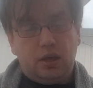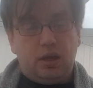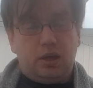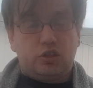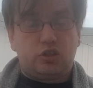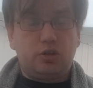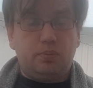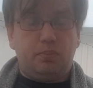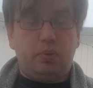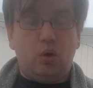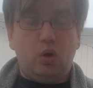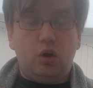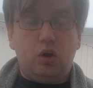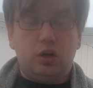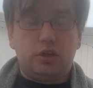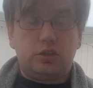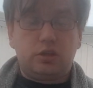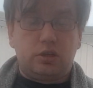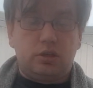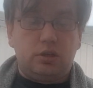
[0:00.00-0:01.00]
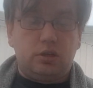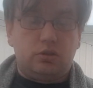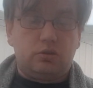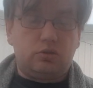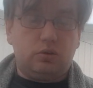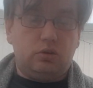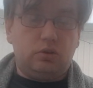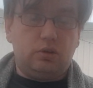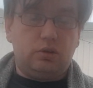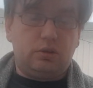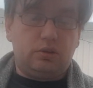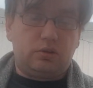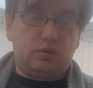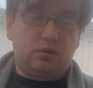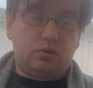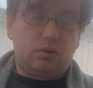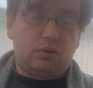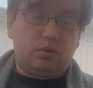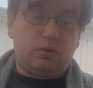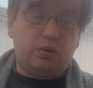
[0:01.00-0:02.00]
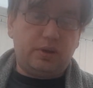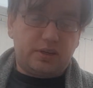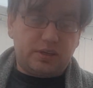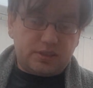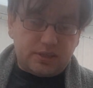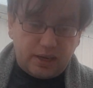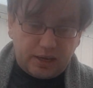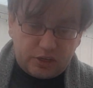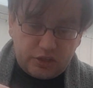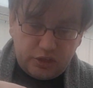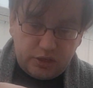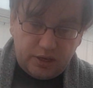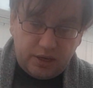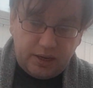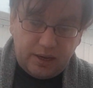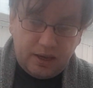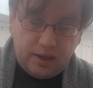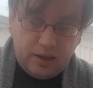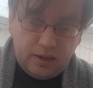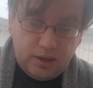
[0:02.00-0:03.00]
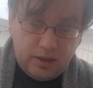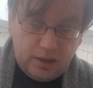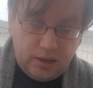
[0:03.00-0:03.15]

Support. So quick section here.